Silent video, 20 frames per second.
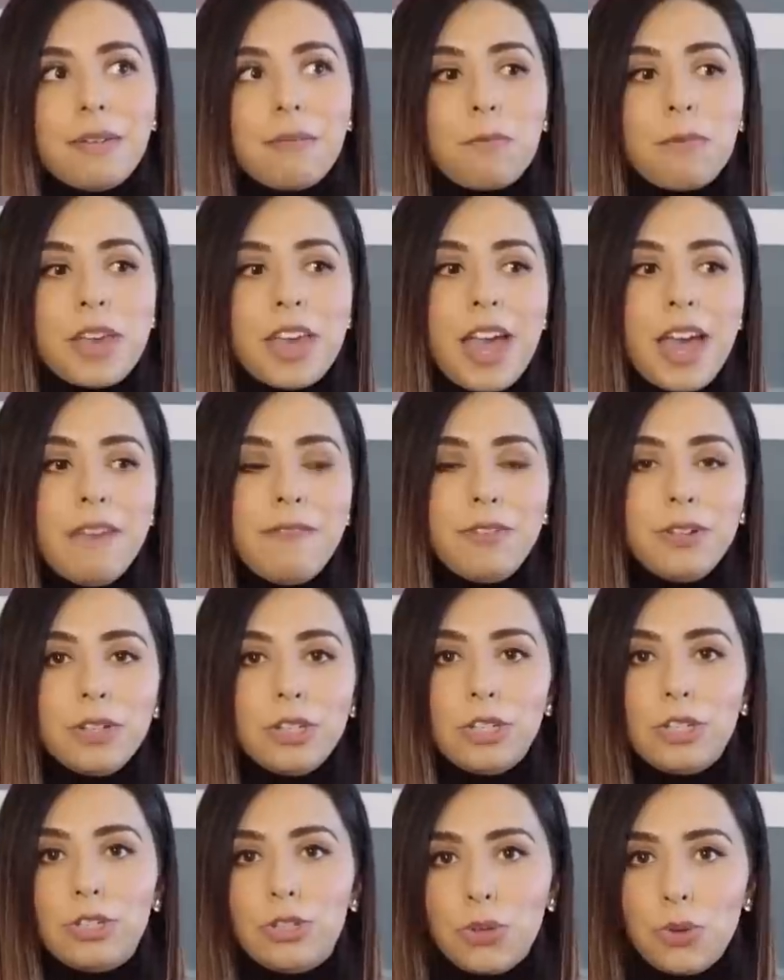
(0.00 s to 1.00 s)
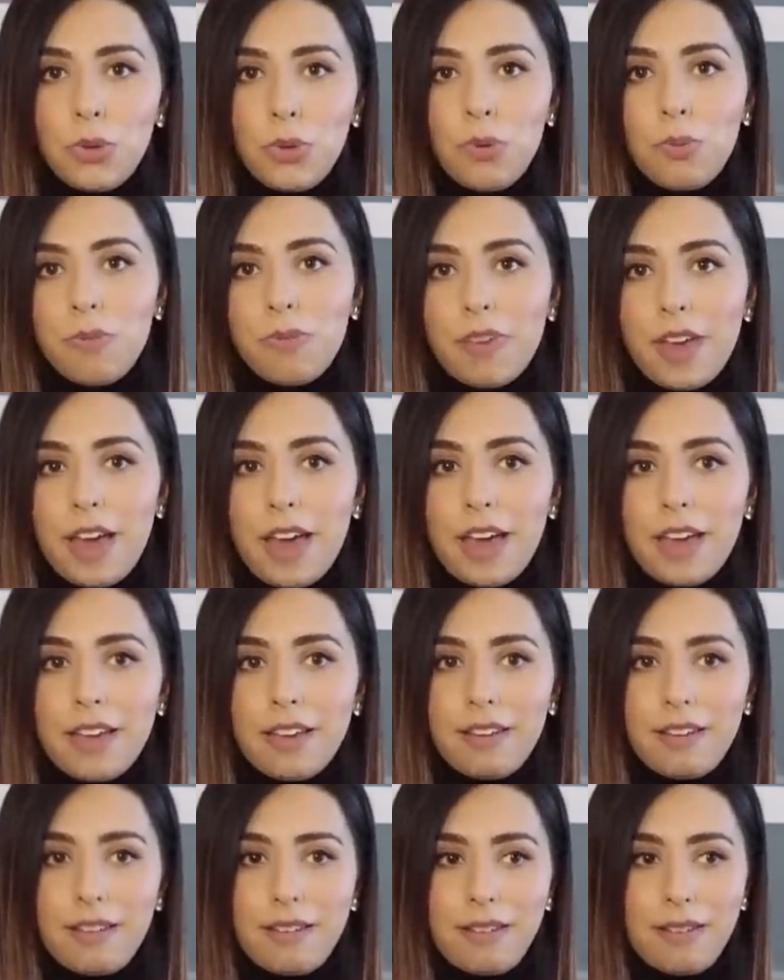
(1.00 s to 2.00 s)
We have to assume
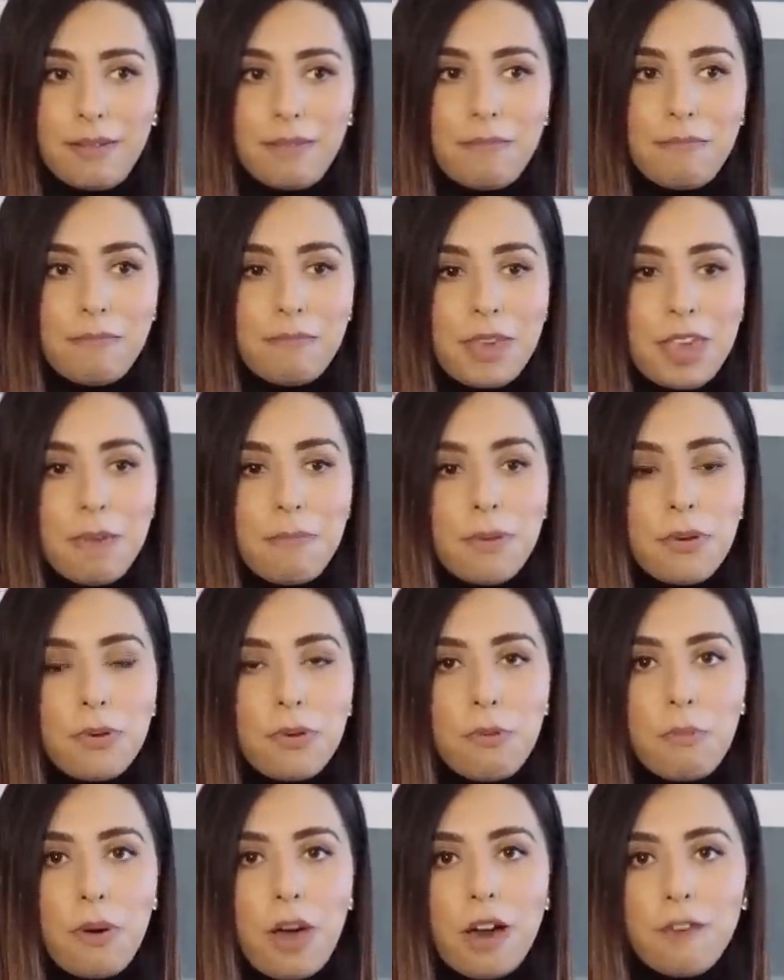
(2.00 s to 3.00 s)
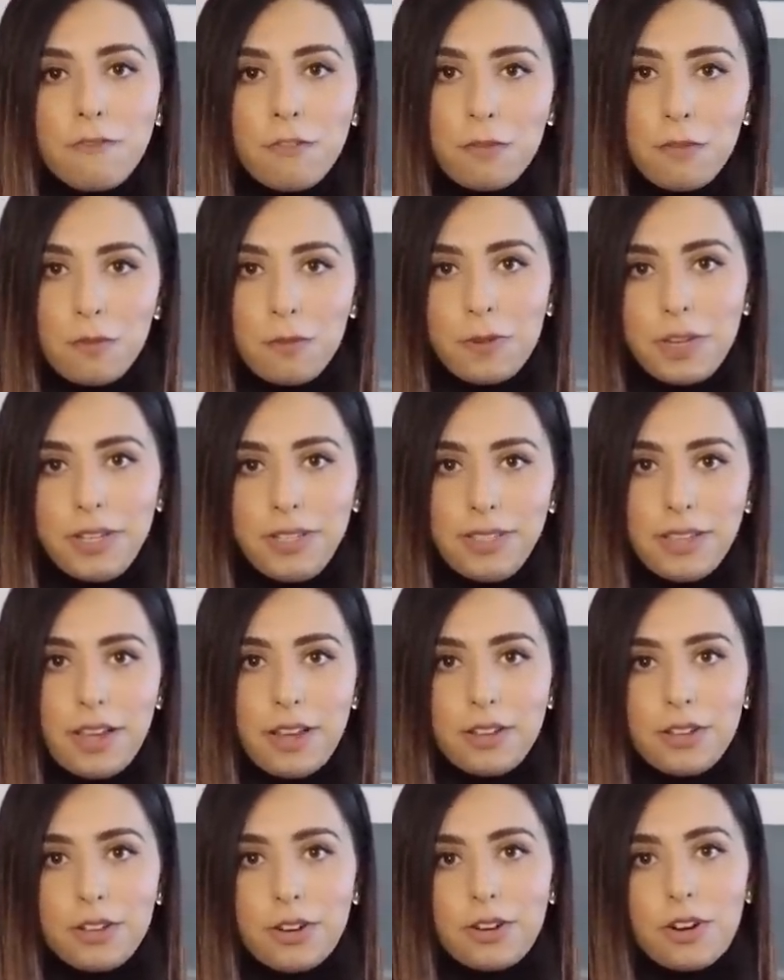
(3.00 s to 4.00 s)
that people who bought from a
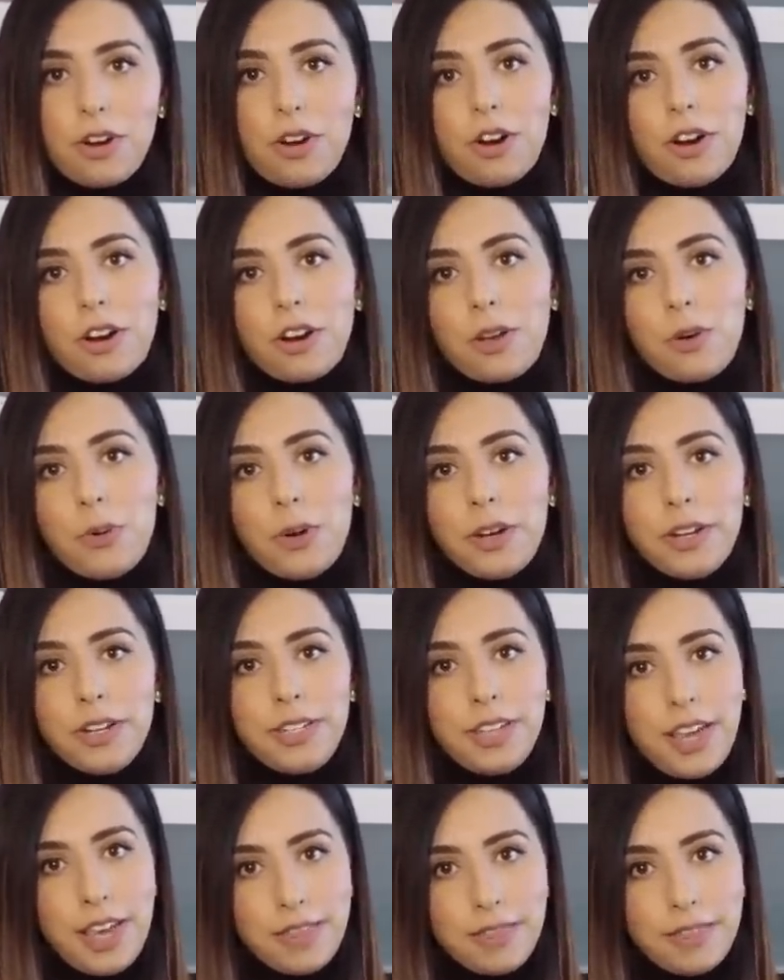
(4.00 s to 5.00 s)
reseller are going to take